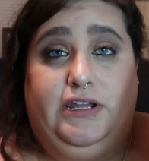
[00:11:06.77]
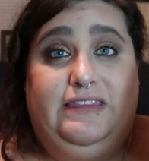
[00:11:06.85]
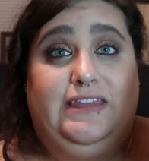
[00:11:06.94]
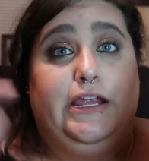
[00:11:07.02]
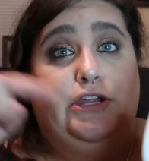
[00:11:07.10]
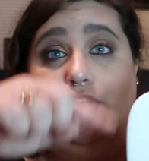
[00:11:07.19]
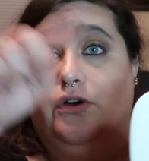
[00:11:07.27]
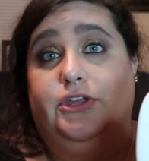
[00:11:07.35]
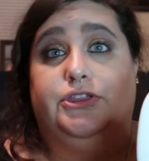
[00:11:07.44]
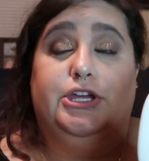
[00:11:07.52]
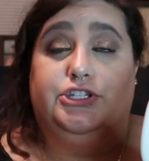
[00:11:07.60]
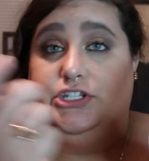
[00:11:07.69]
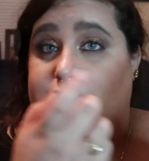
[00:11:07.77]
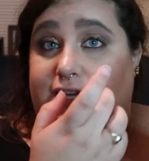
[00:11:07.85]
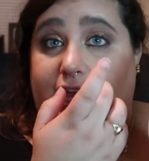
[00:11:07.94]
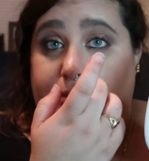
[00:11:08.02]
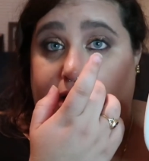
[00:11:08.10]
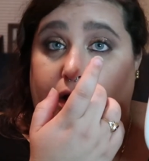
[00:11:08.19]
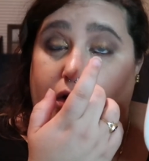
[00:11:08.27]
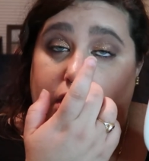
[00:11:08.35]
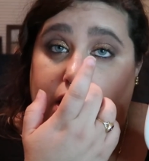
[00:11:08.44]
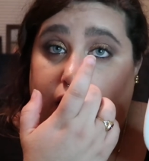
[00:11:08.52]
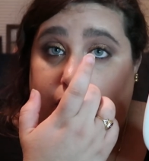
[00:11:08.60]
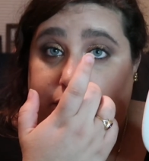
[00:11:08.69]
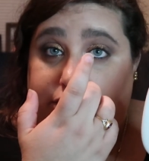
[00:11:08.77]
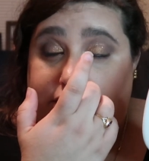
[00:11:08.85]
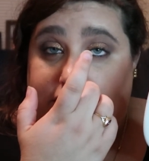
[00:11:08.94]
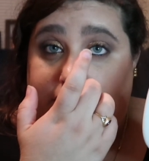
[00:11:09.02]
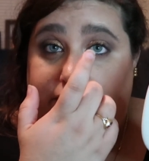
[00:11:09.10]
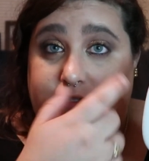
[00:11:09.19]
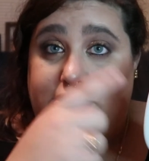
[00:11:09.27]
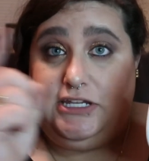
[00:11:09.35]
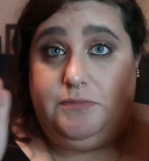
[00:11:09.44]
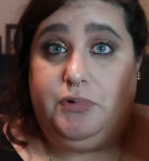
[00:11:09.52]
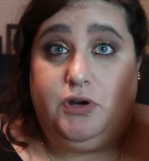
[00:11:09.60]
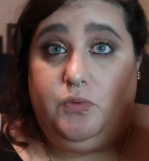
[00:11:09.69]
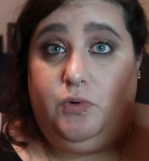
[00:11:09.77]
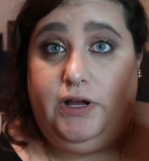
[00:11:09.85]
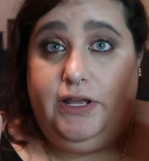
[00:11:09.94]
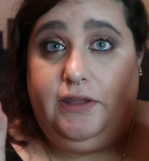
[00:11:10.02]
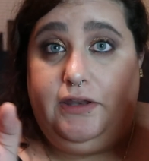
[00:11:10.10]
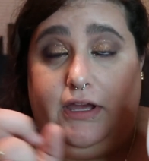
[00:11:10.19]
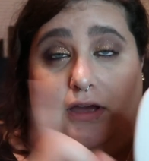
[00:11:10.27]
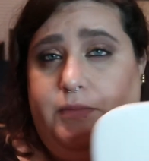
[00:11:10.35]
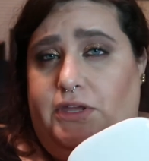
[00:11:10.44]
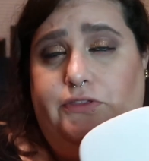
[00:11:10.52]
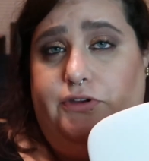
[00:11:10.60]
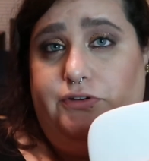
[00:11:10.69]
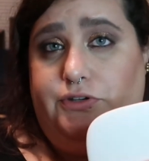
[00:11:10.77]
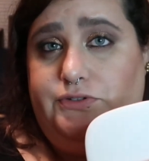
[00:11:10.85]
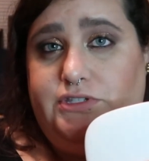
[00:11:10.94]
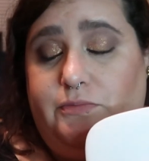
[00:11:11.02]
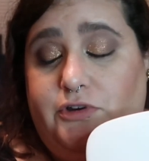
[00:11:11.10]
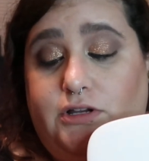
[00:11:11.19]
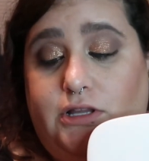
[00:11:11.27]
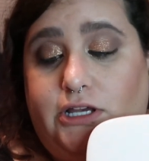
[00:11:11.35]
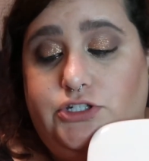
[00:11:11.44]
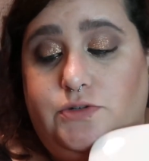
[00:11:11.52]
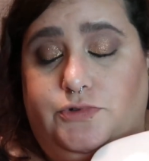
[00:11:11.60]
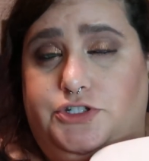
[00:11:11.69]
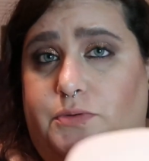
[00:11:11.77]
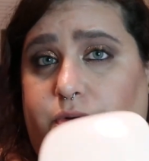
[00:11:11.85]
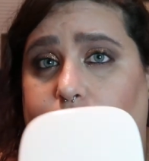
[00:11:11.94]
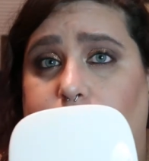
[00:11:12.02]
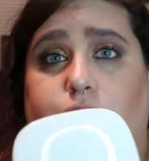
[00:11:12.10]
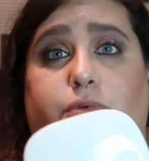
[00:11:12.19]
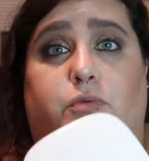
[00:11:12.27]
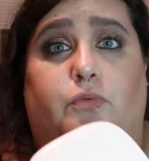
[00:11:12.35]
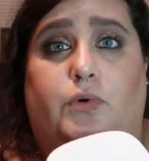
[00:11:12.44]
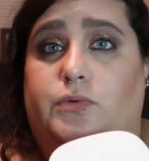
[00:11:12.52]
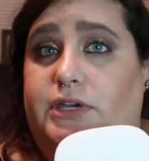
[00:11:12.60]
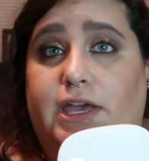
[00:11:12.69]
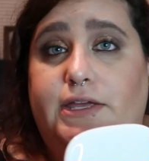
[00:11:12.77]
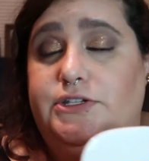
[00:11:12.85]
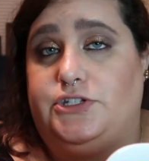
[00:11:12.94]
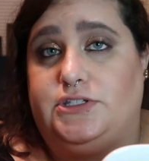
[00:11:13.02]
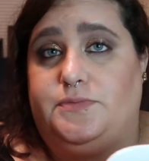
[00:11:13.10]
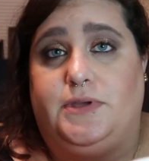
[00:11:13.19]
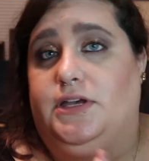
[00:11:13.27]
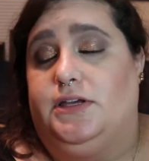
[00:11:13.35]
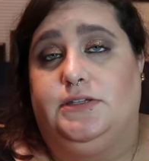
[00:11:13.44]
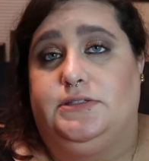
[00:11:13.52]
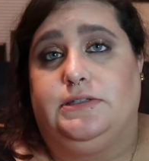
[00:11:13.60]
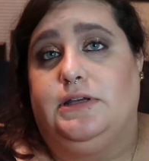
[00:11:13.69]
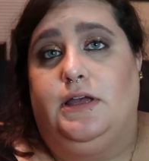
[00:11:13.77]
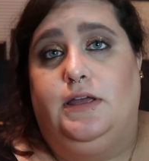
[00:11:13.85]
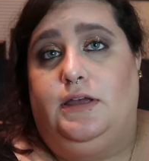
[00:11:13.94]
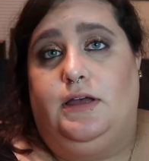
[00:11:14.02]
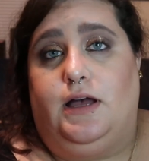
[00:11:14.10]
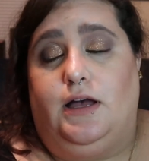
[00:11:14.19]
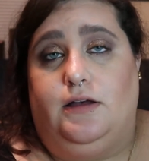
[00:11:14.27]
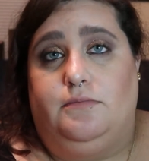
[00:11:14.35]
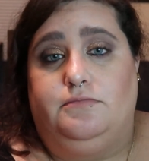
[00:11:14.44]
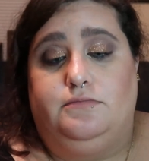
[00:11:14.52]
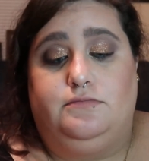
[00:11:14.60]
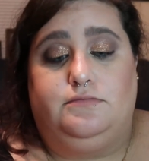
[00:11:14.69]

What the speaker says: And then I know that they just came out with an even deeper one in their new summer collection, which I probably won't get just because if